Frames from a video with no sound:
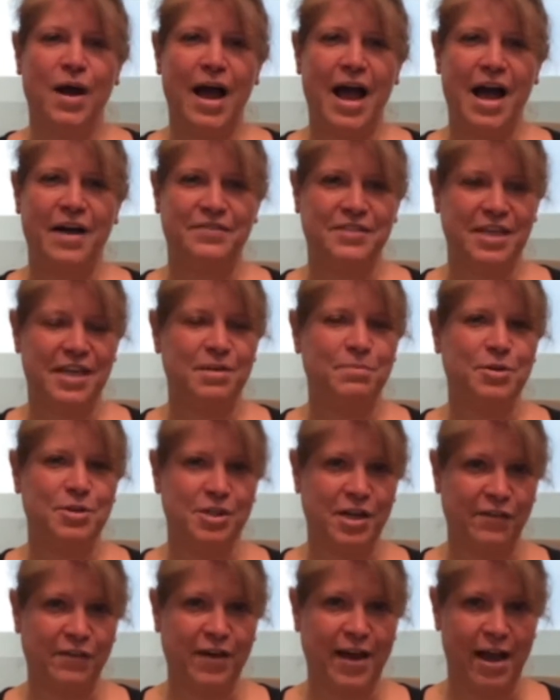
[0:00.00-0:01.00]
have to keep
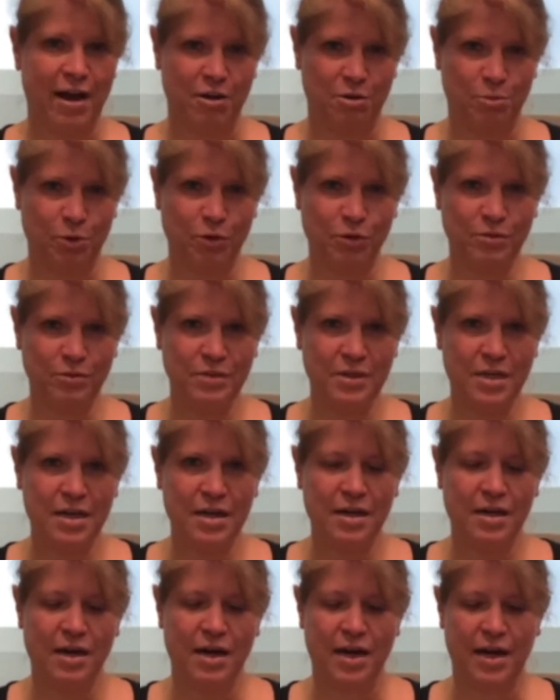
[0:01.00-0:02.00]
yourself accountable.
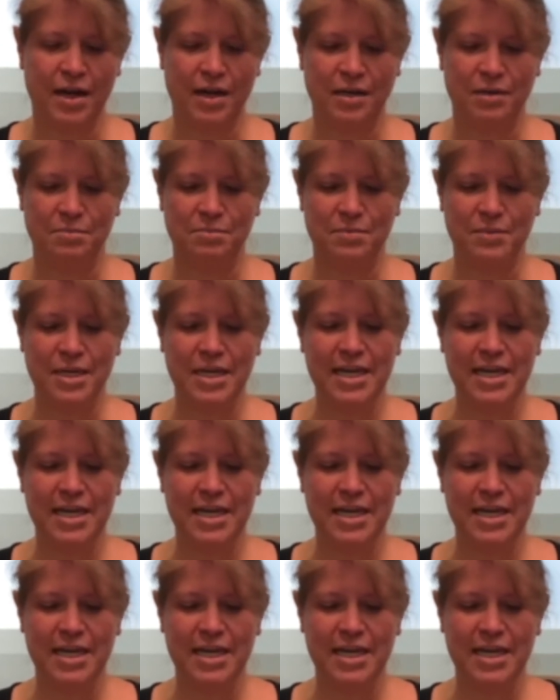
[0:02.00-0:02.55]
Um,